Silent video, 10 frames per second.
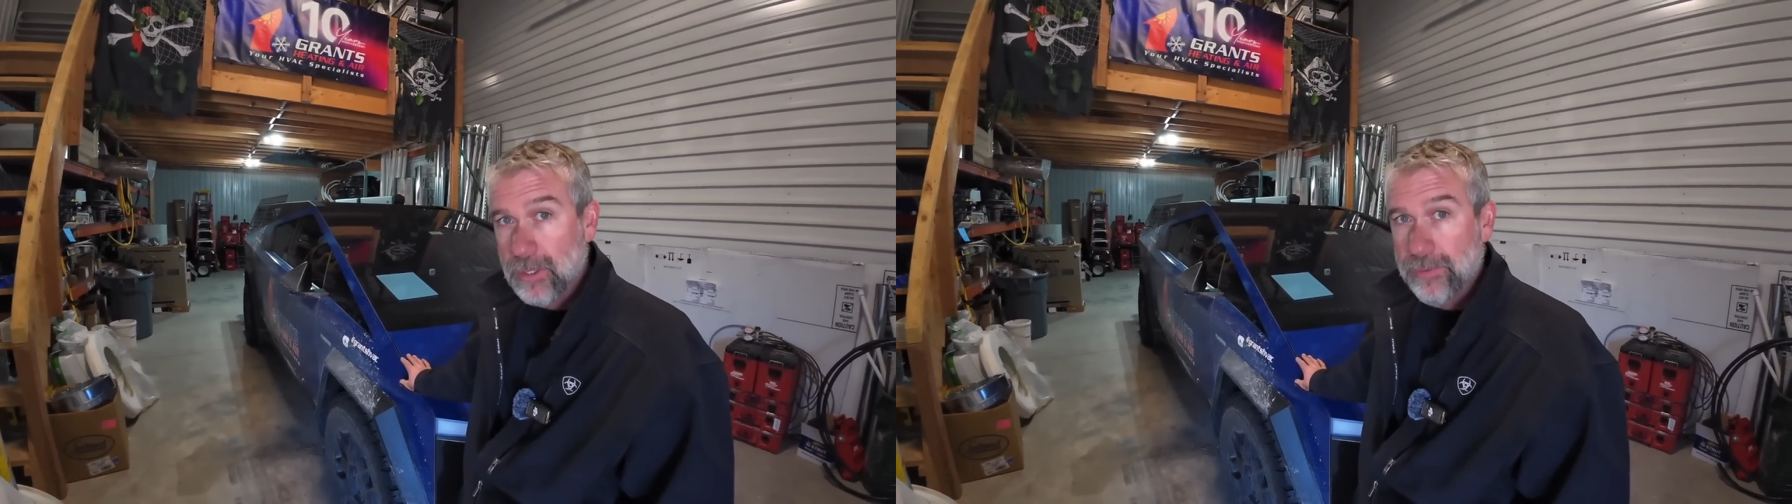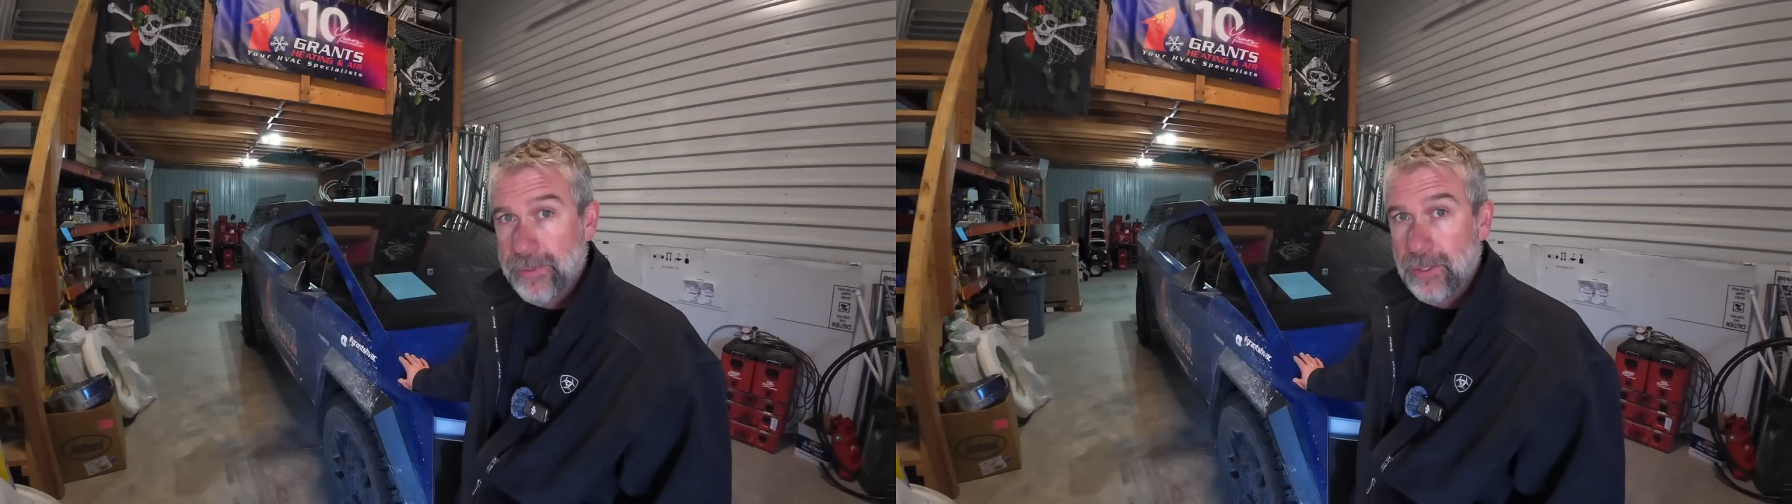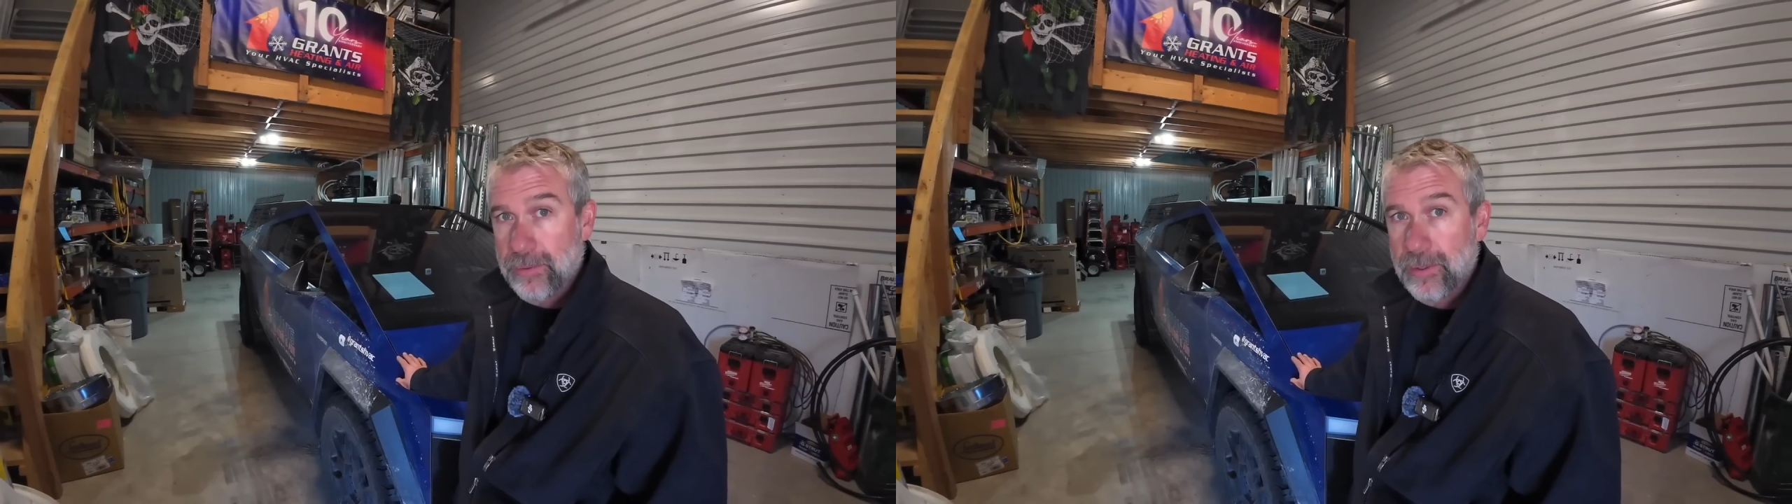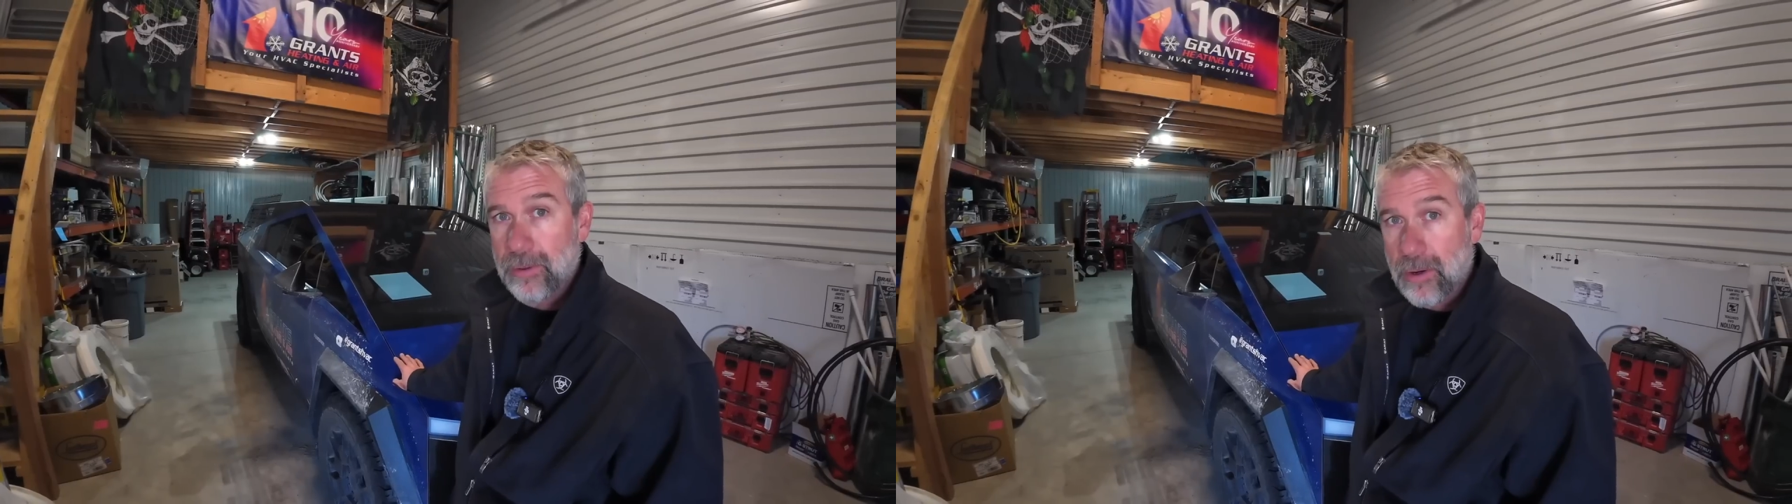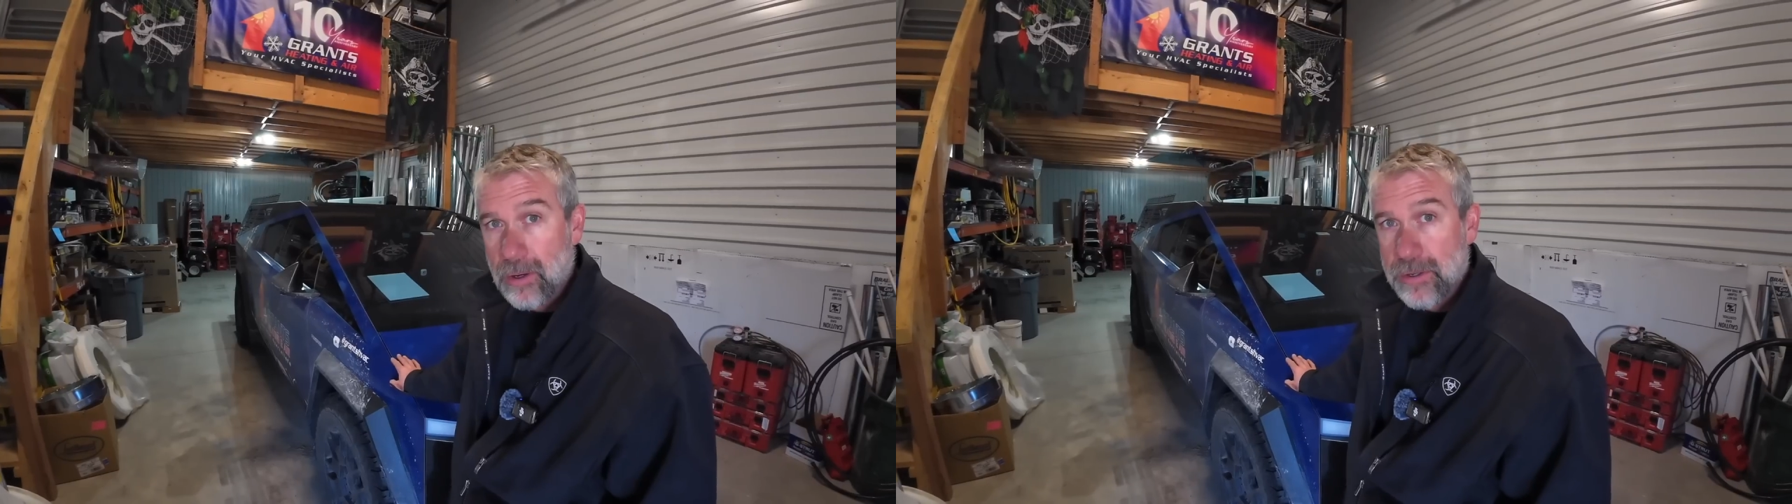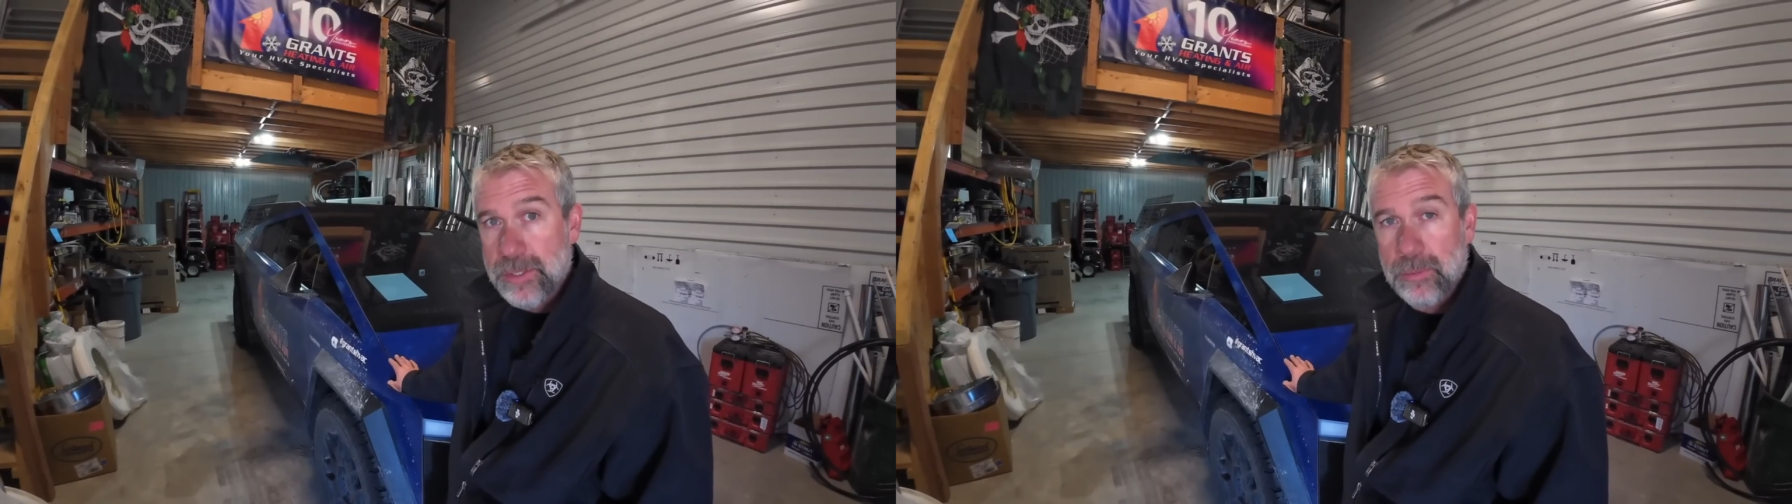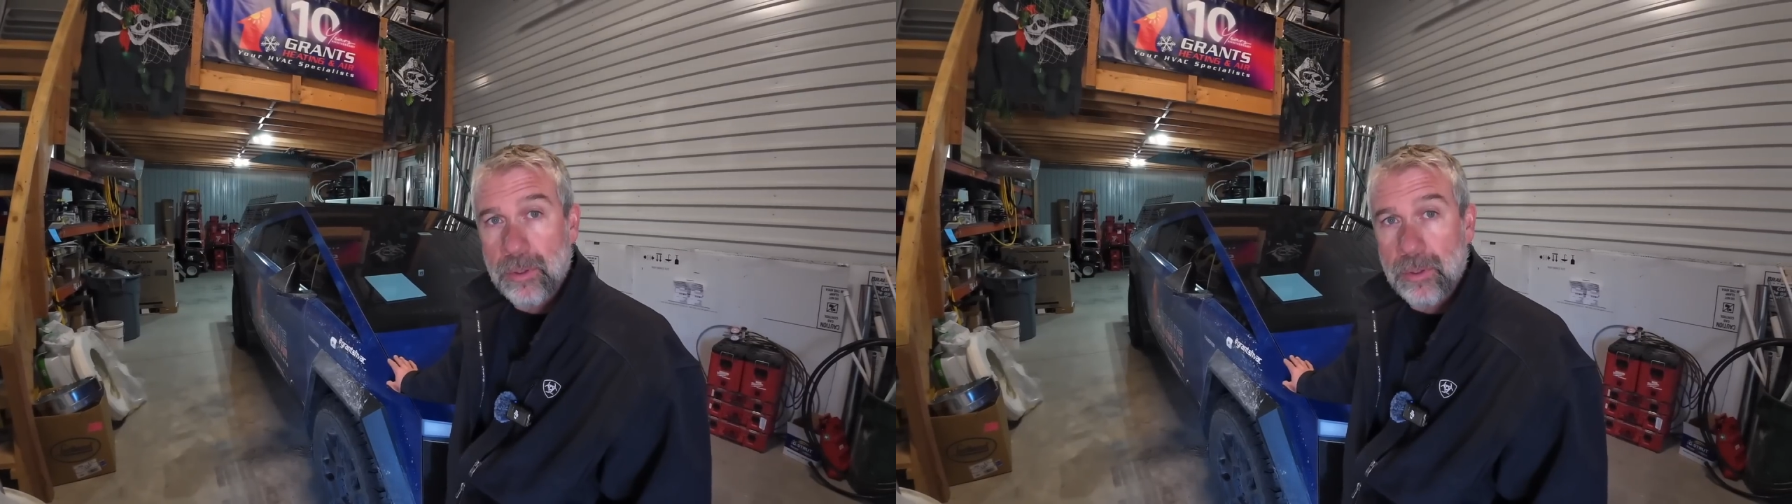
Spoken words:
out there. There are some